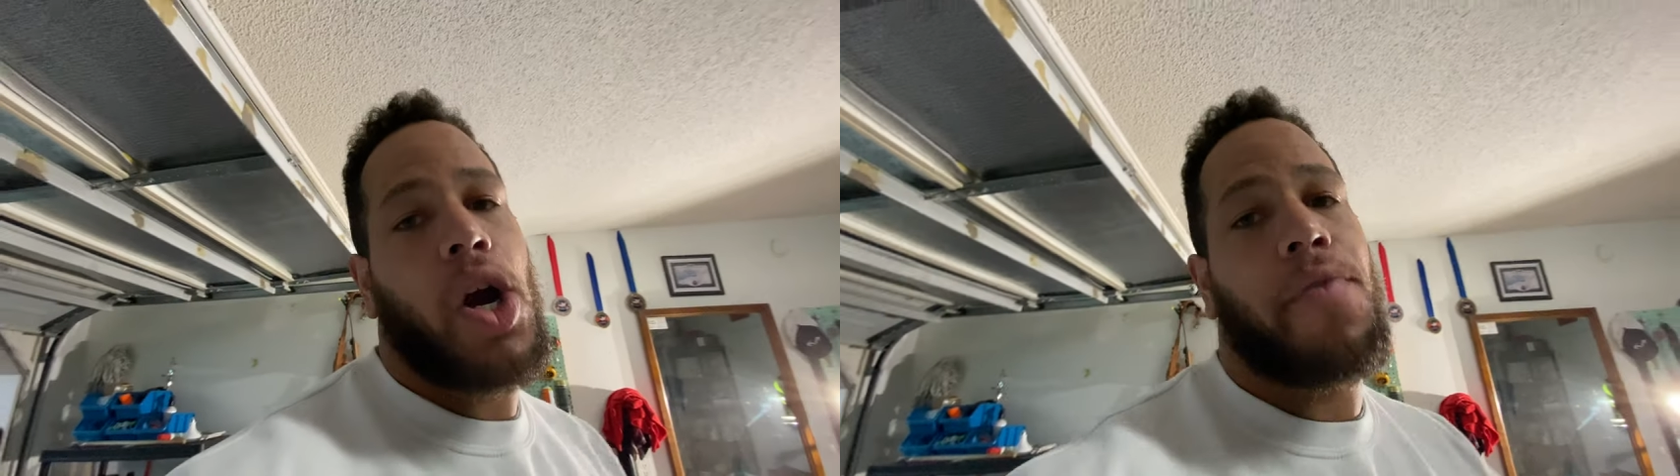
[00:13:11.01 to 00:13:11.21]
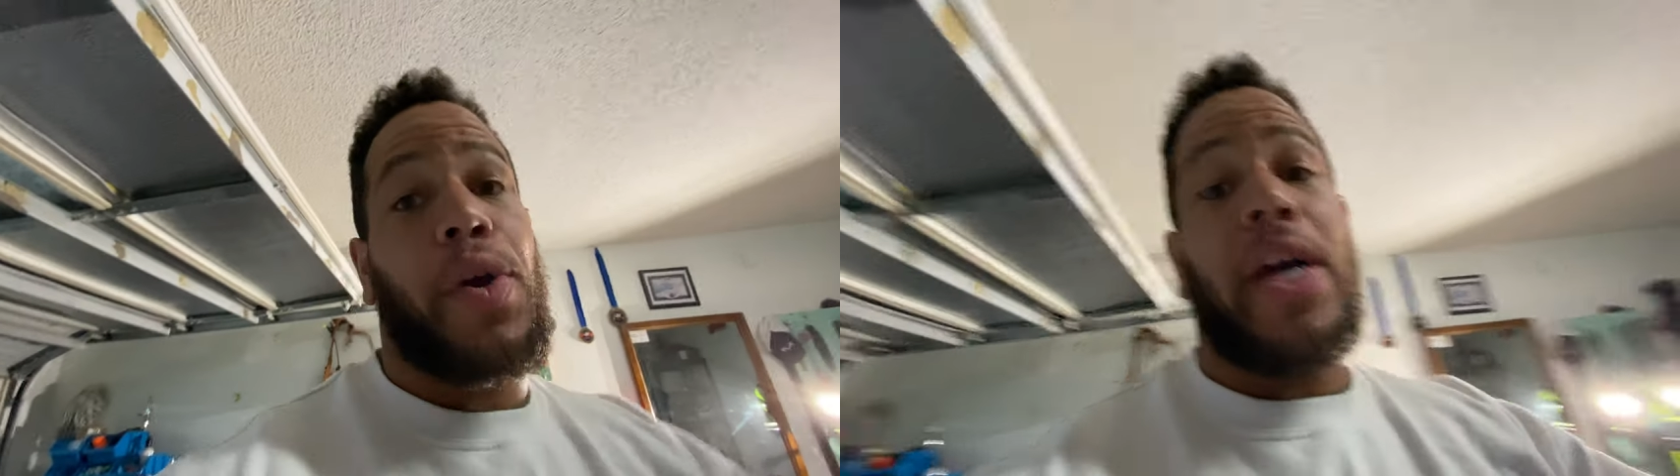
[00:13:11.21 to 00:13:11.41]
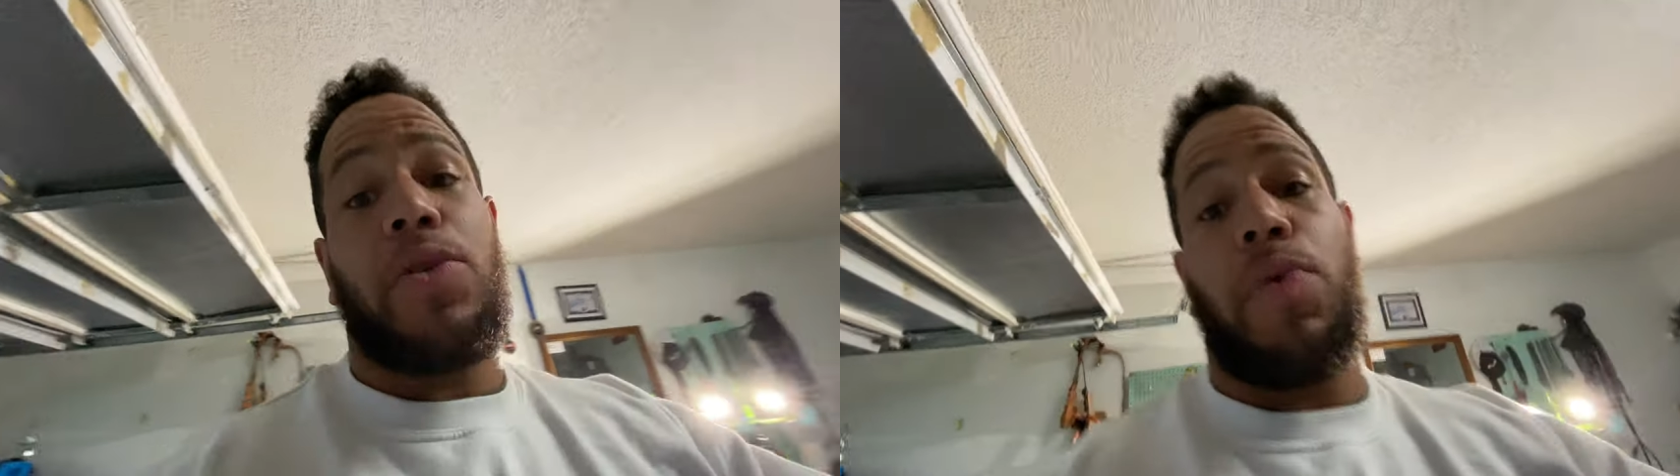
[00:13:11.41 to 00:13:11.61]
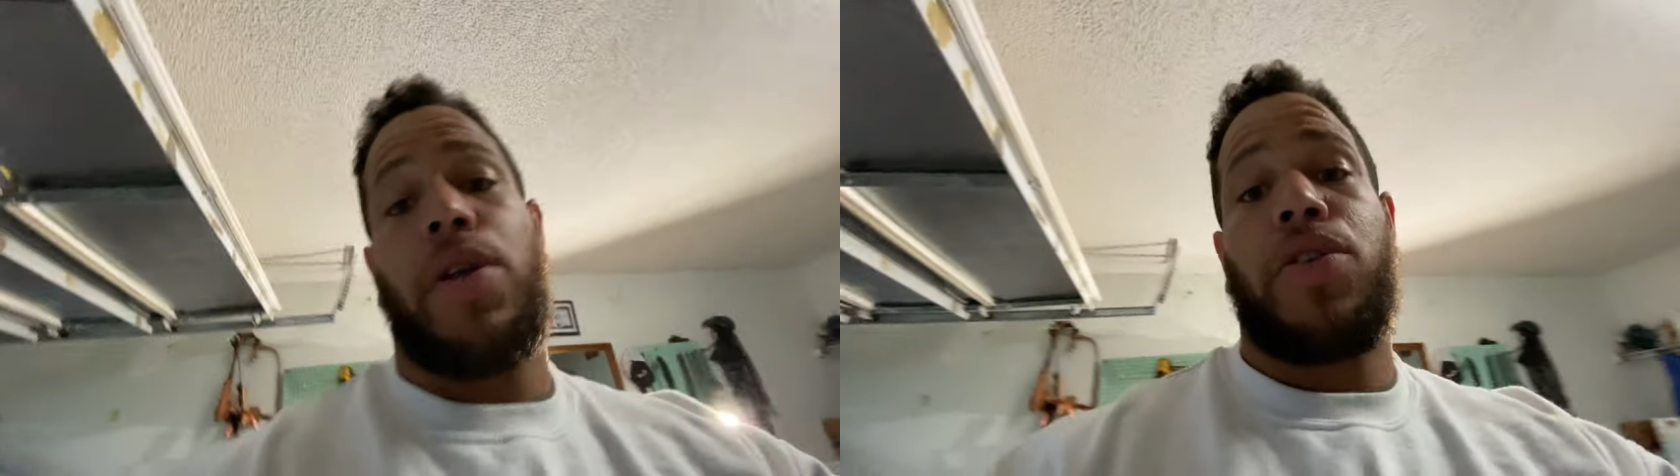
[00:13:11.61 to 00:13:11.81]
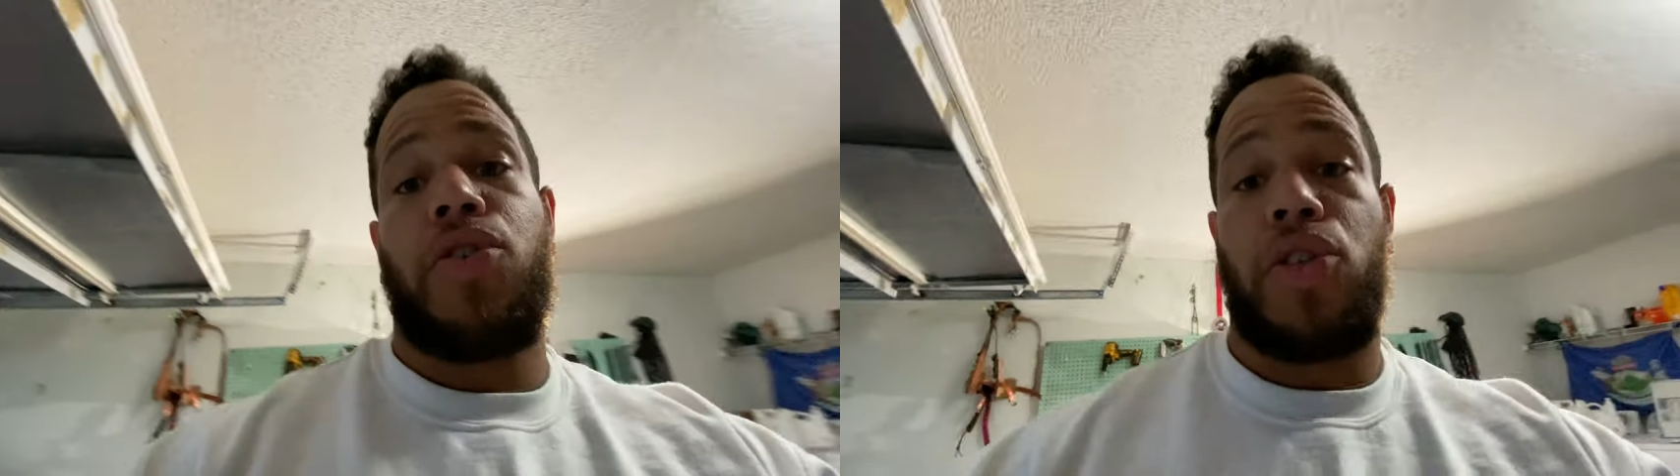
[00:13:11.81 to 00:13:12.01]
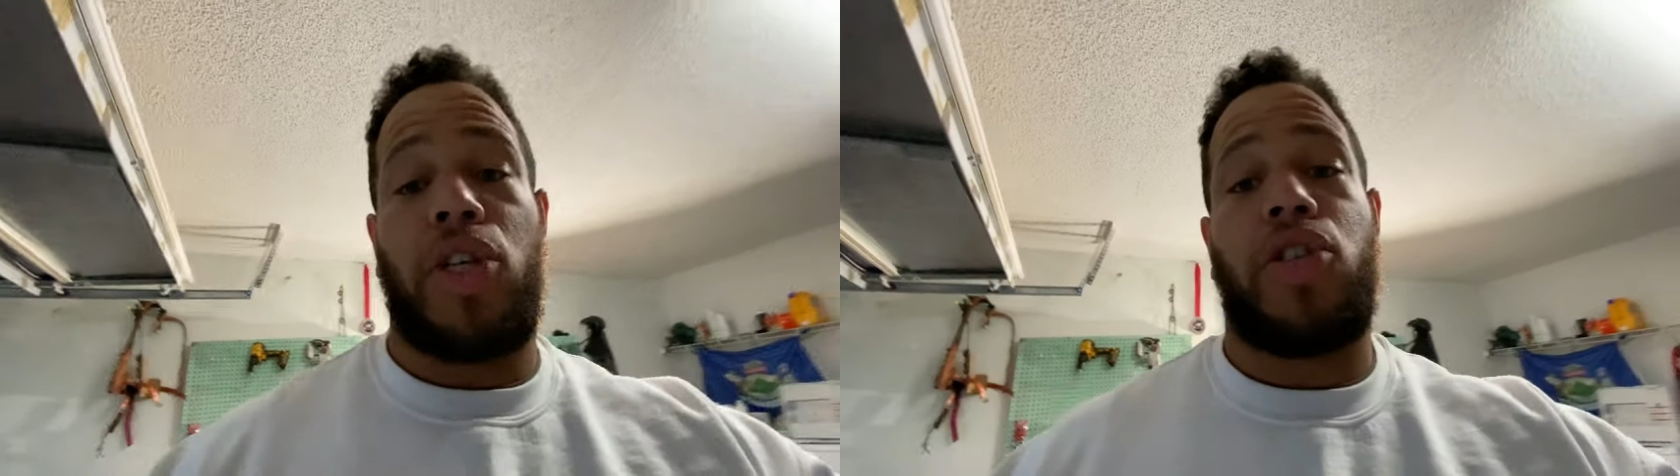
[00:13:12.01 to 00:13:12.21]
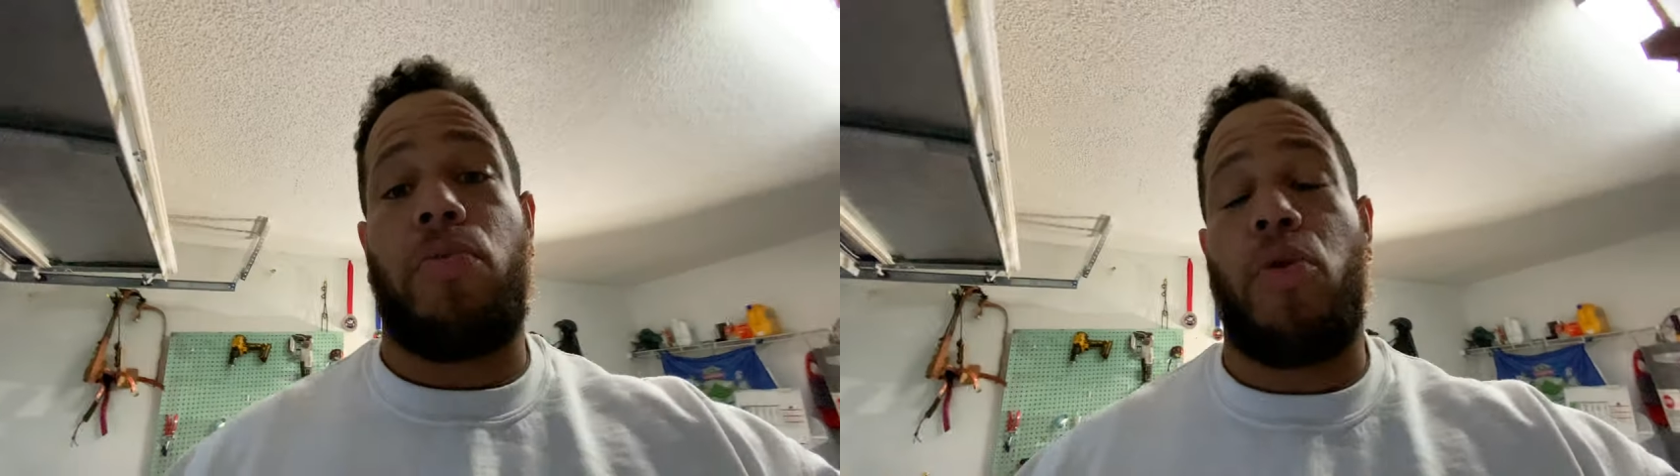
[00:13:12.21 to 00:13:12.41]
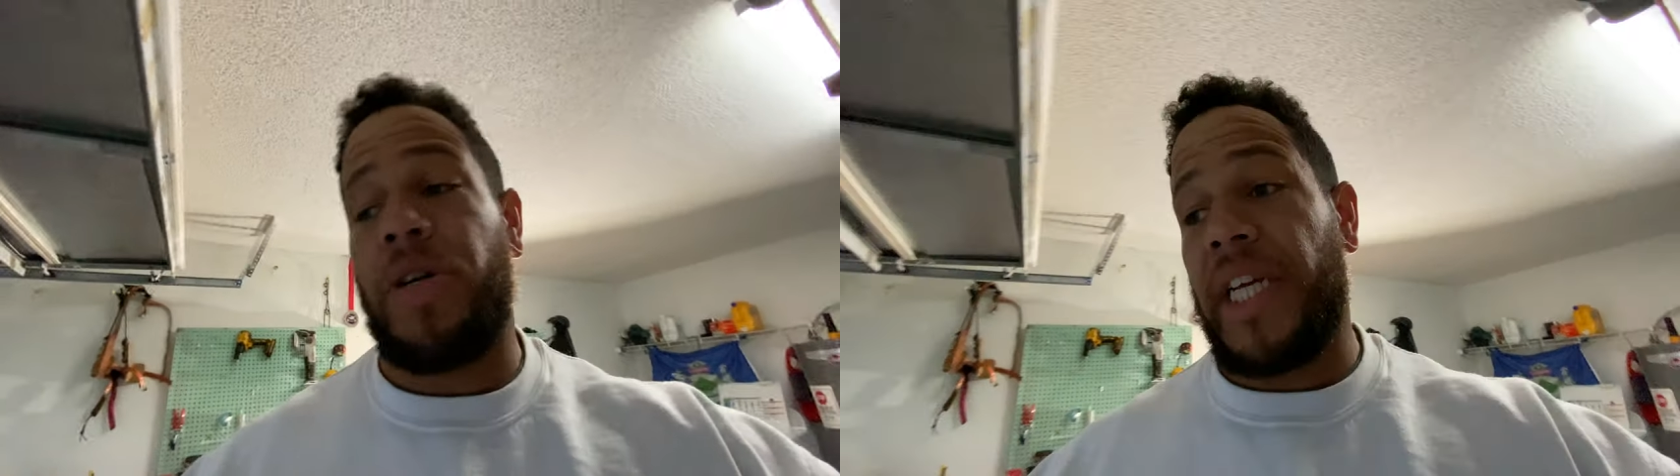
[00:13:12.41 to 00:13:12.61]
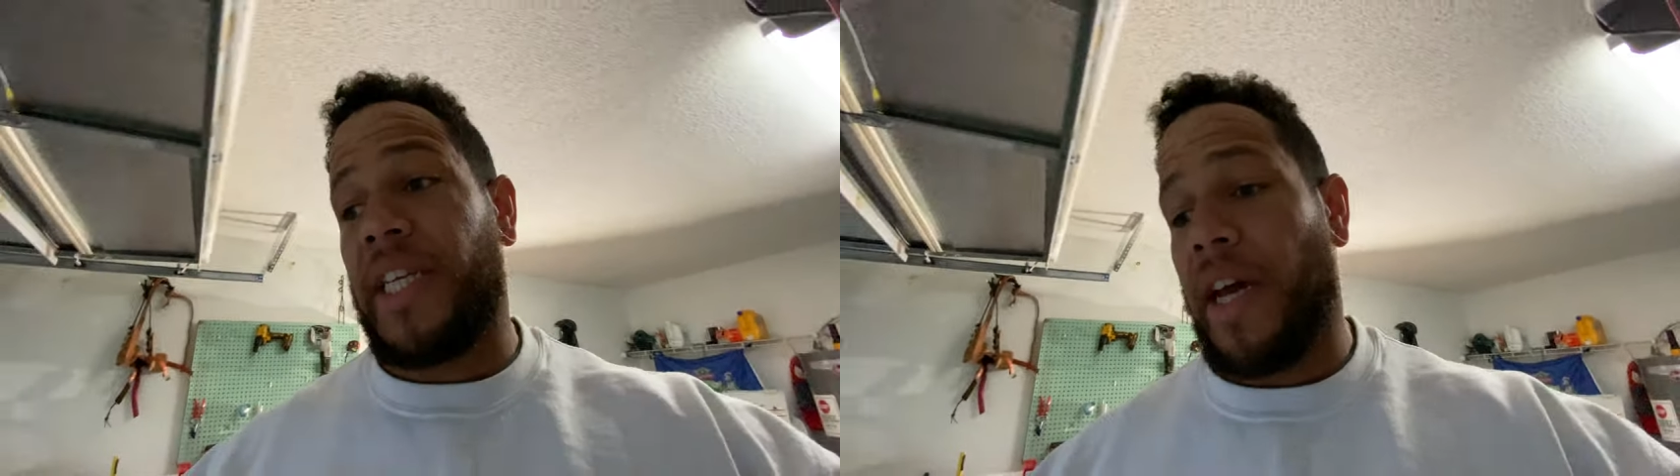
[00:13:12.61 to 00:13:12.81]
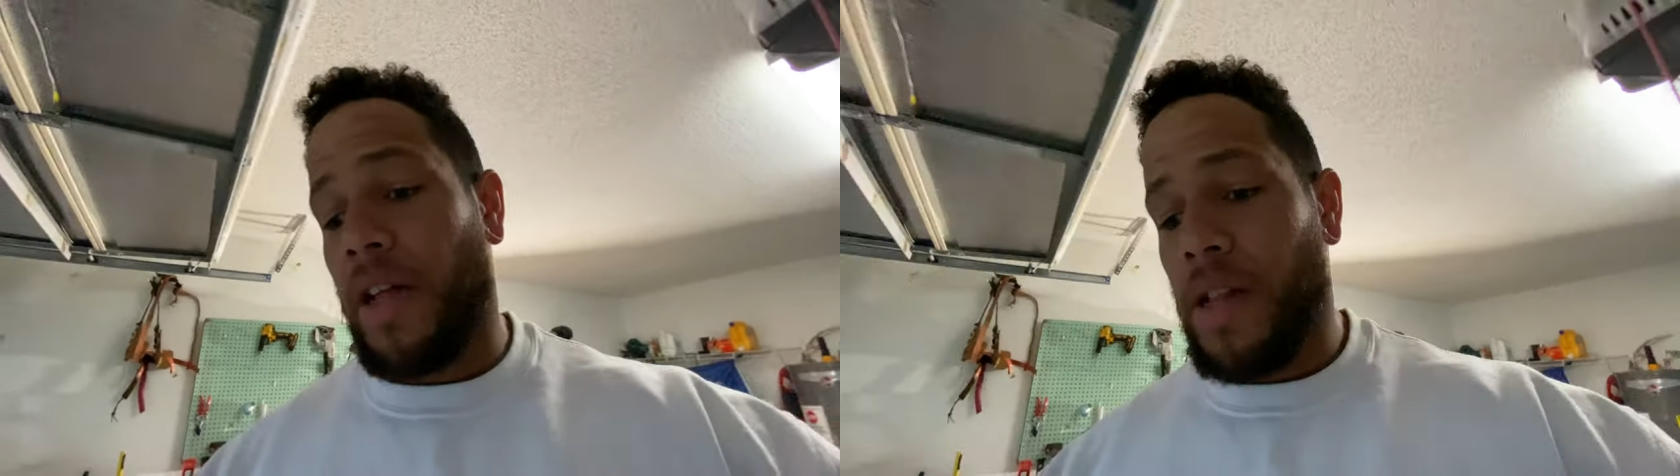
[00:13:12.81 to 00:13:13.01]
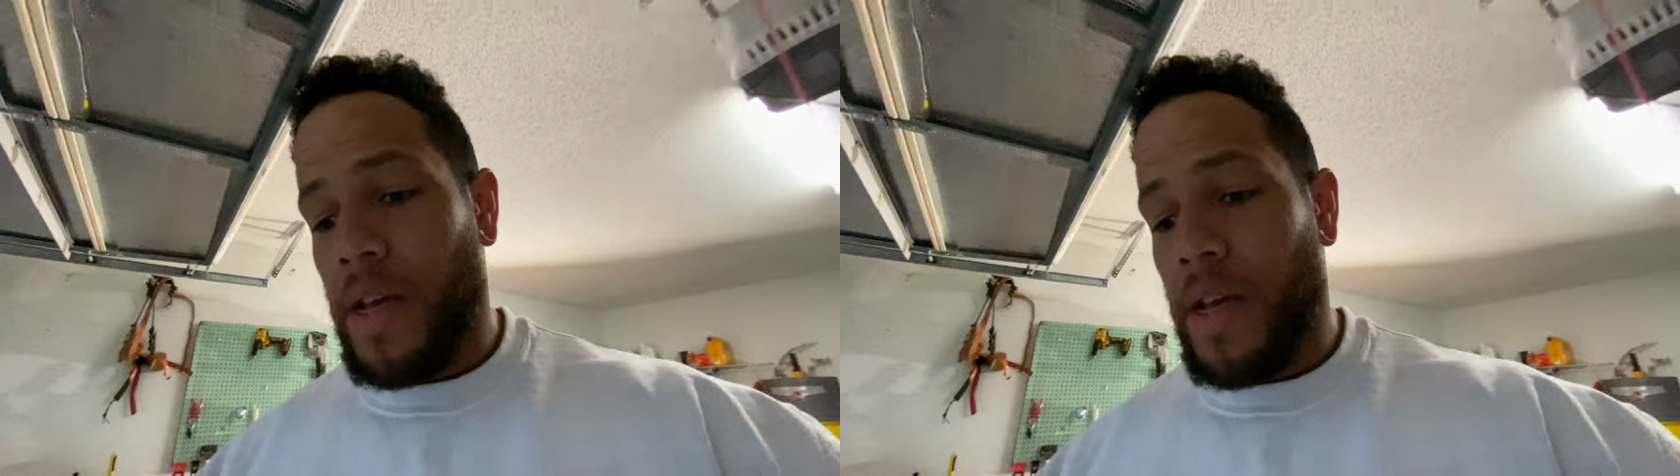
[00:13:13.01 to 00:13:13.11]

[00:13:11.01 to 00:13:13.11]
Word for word: If you guys want to see some more detail